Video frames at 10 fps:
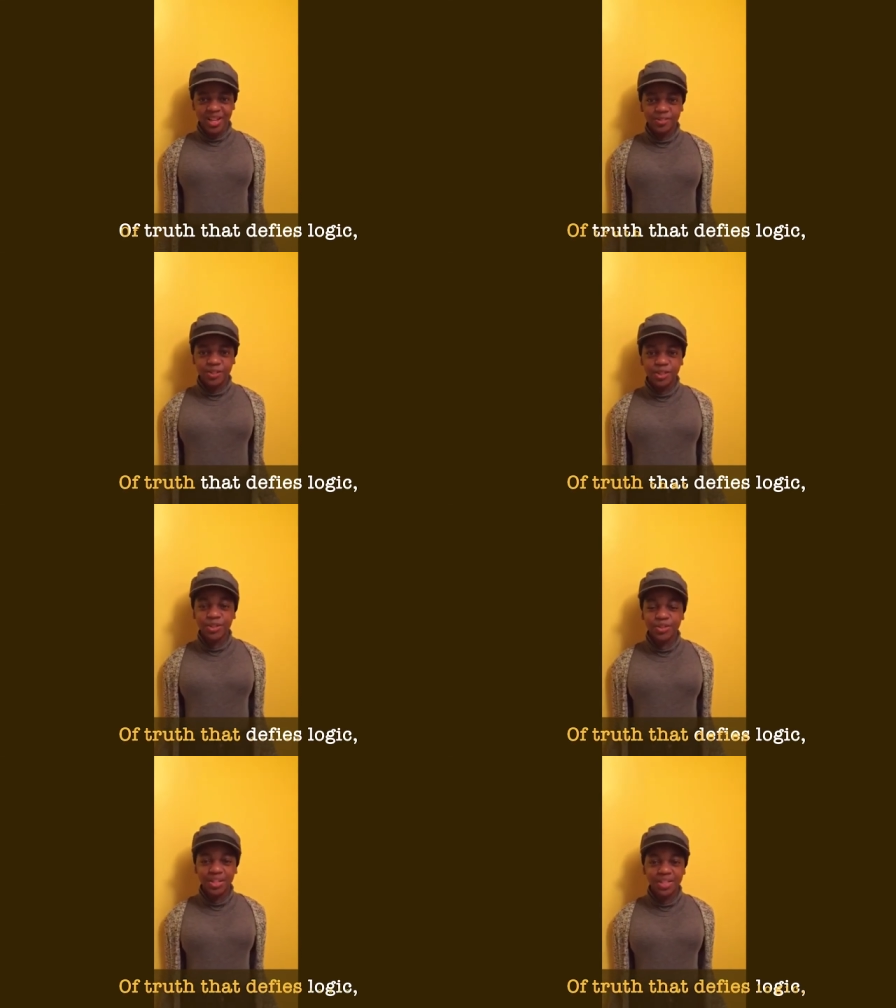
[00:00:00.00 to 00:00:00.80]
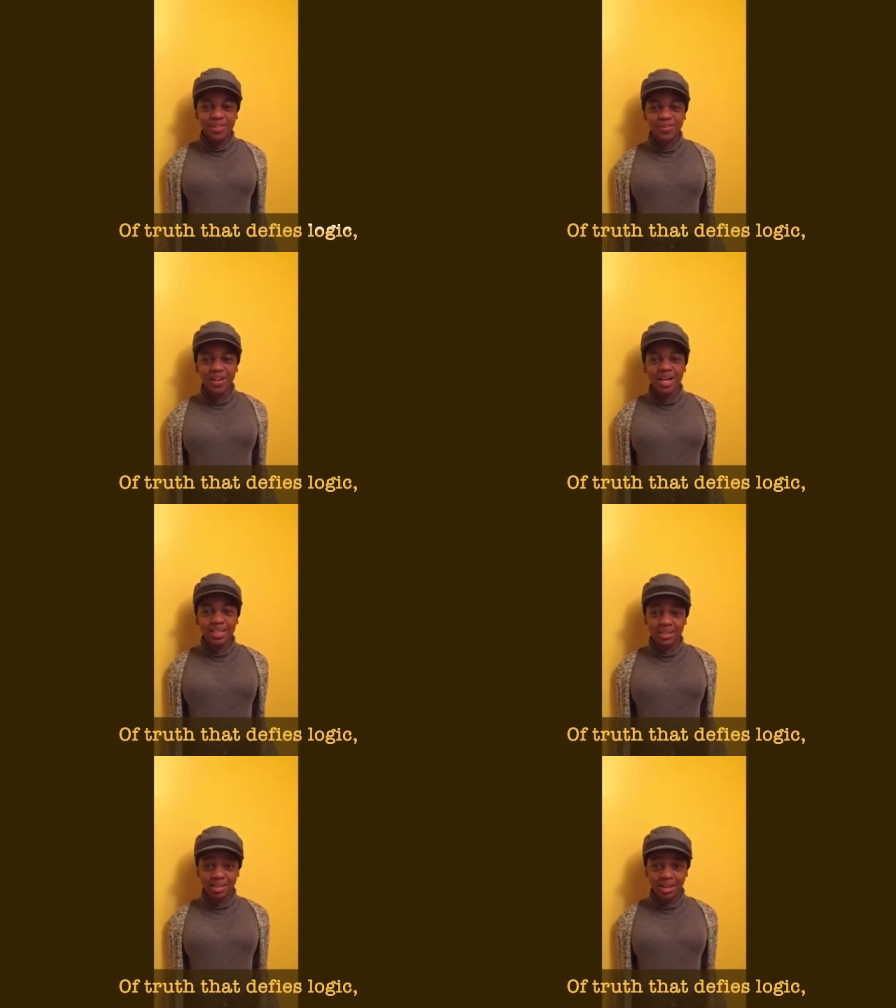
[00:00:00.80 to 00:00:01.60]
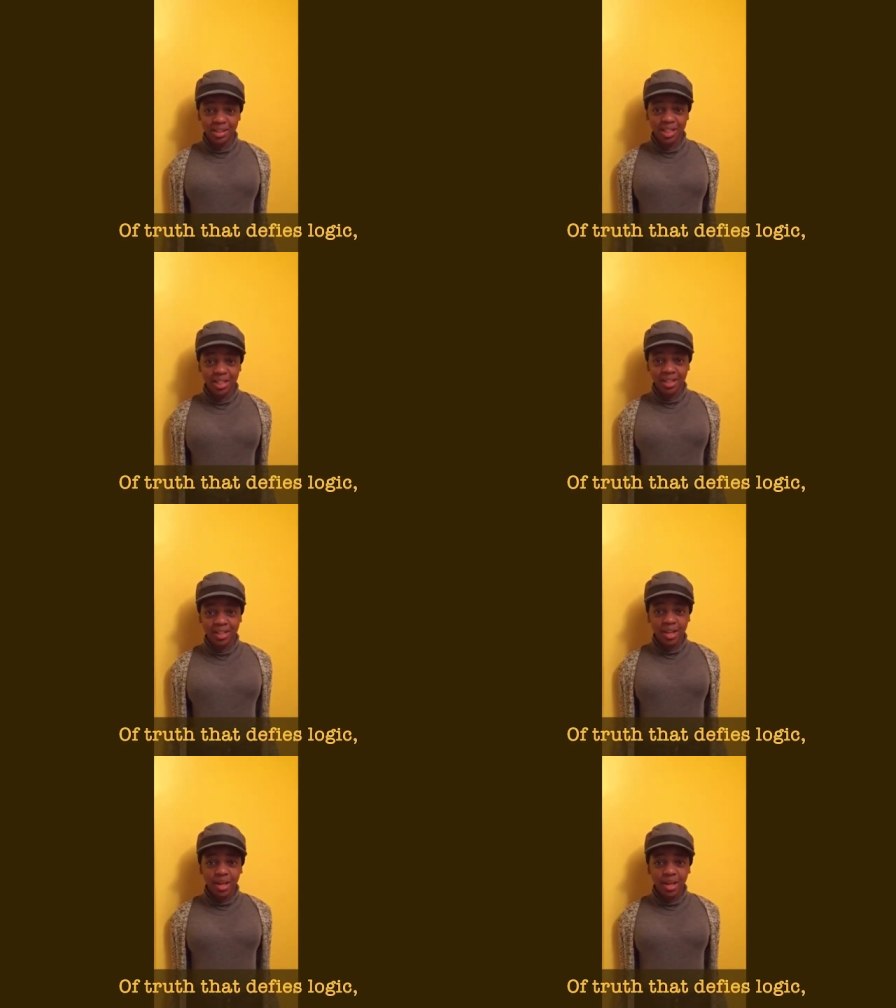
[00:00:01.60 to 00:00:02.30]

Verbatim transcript: of truth that defies logic,